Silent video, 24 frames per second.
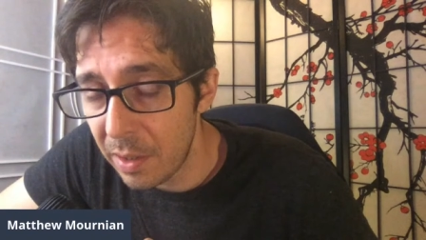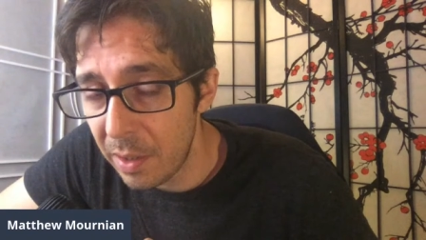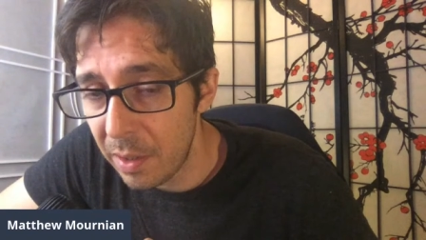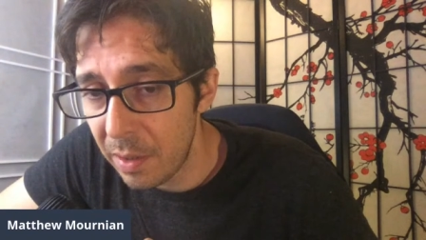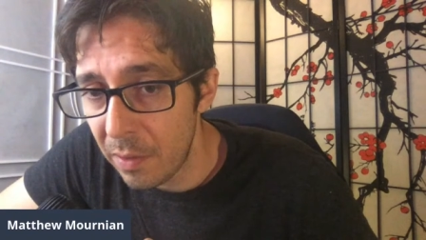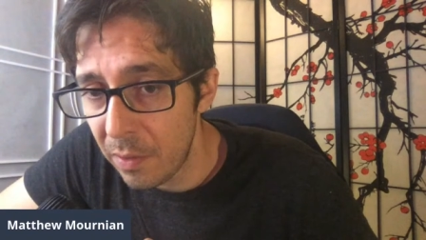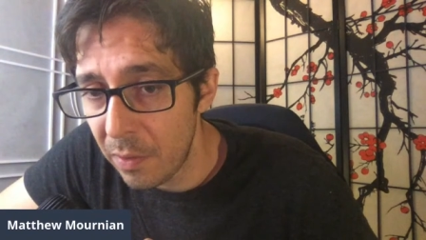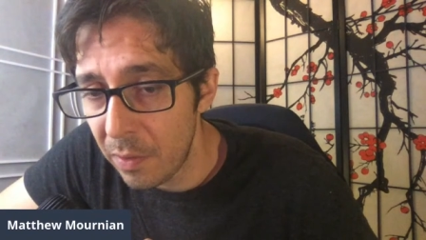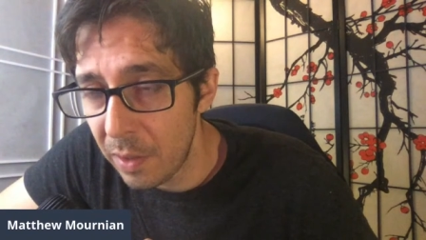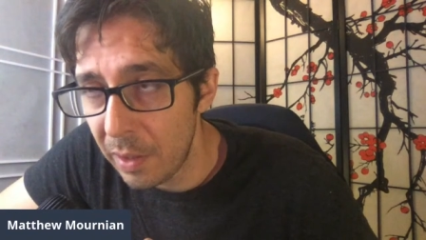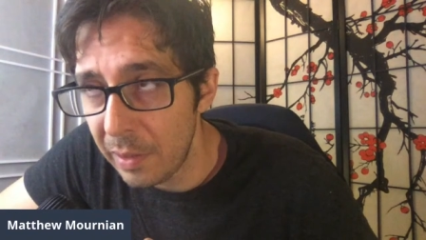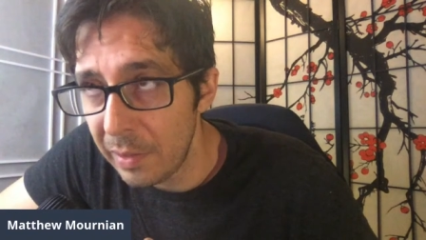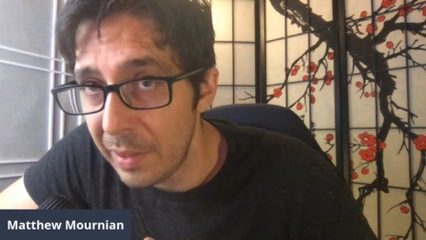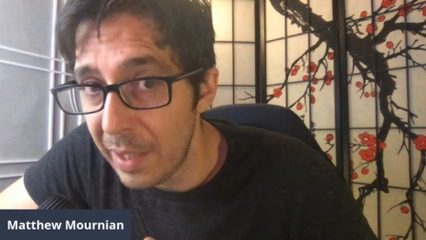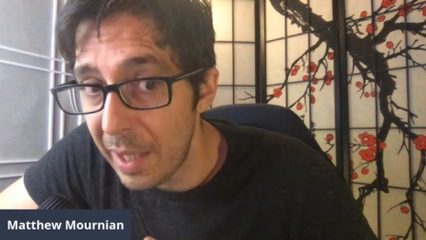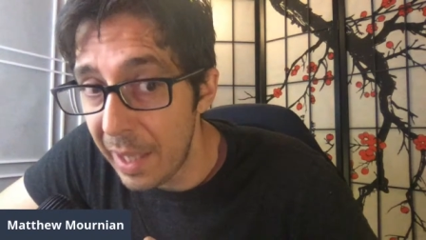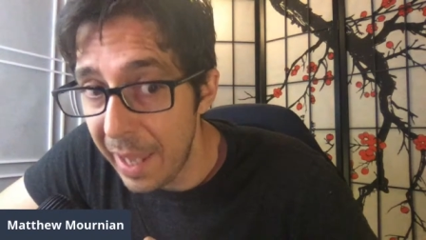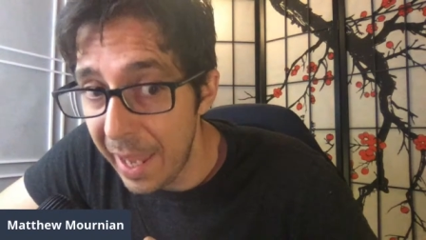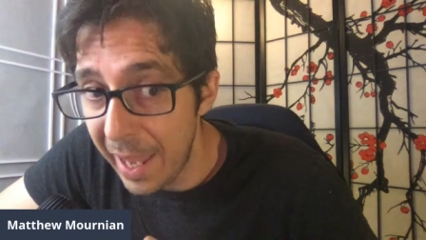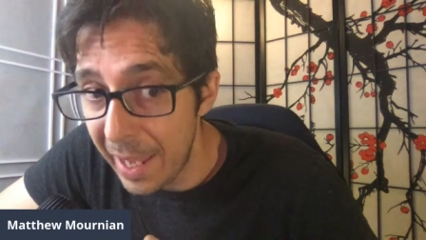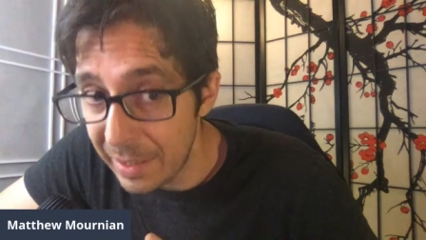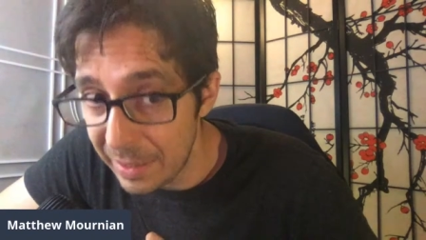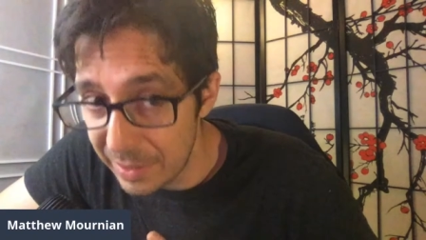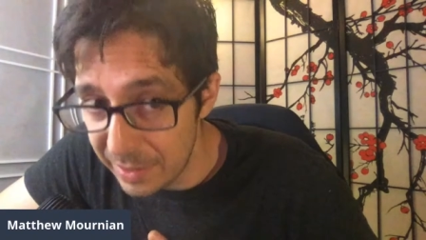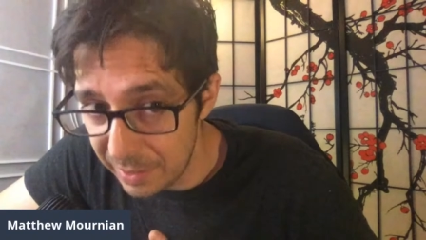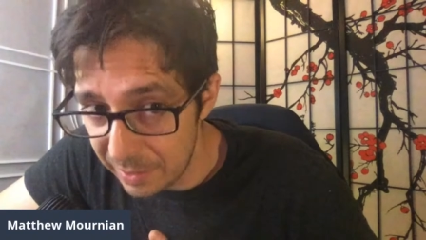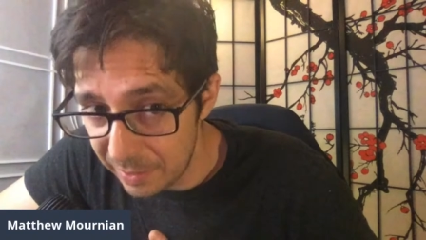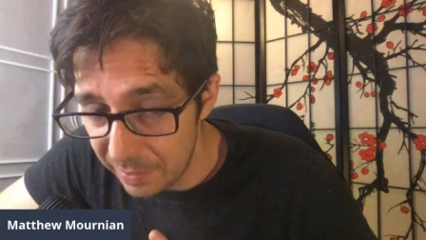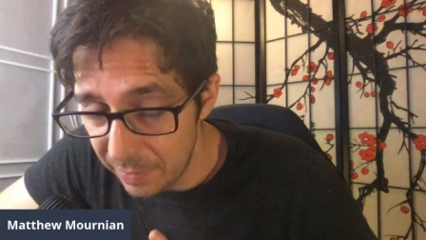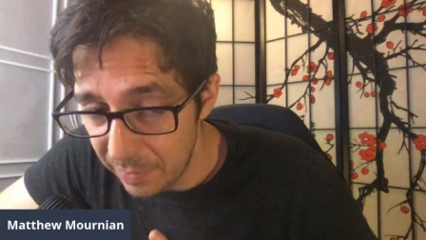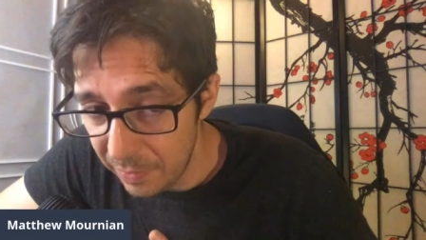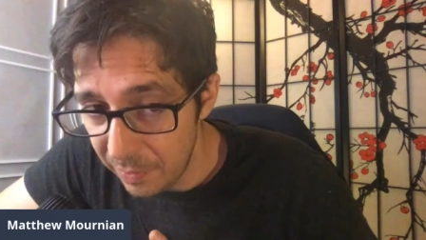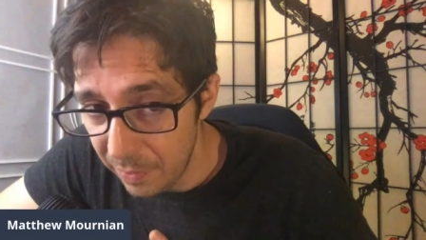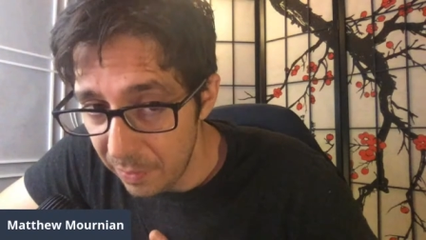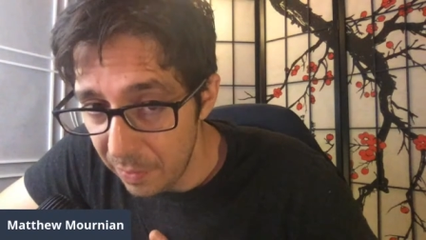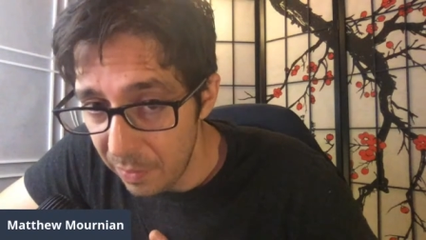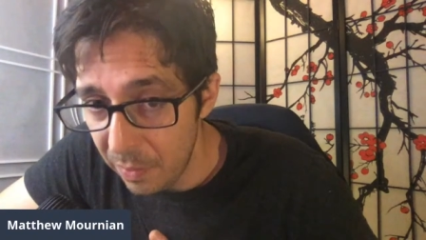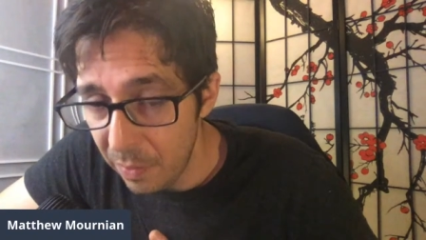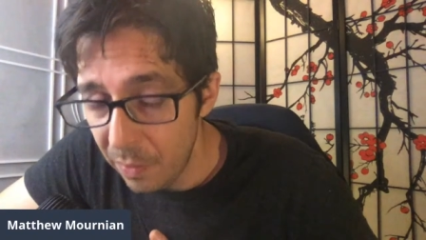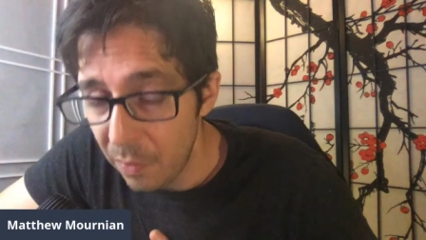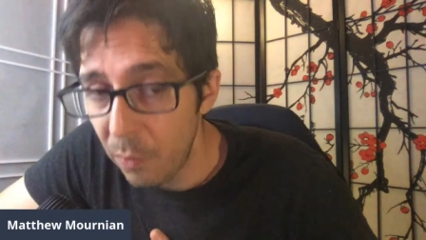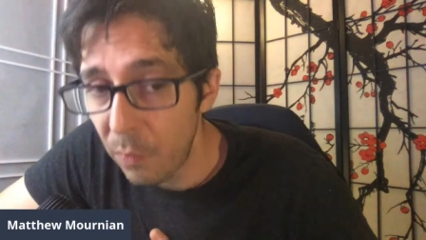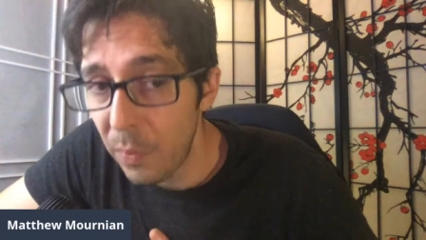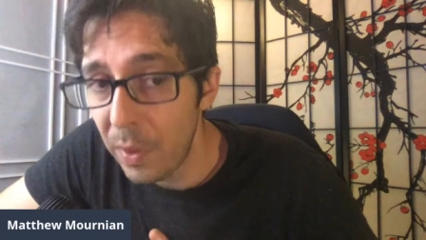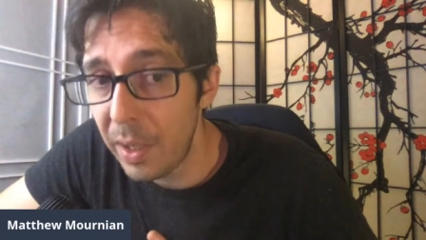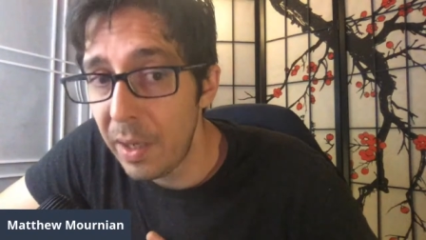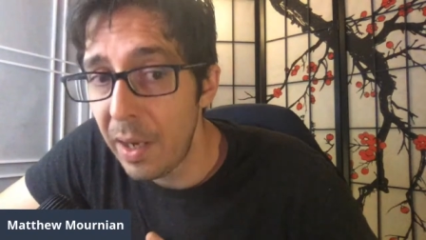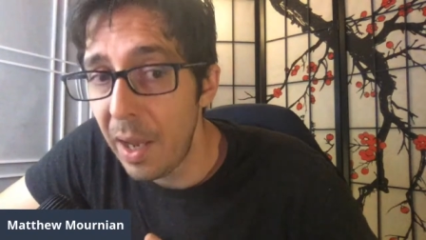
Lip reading: or ended when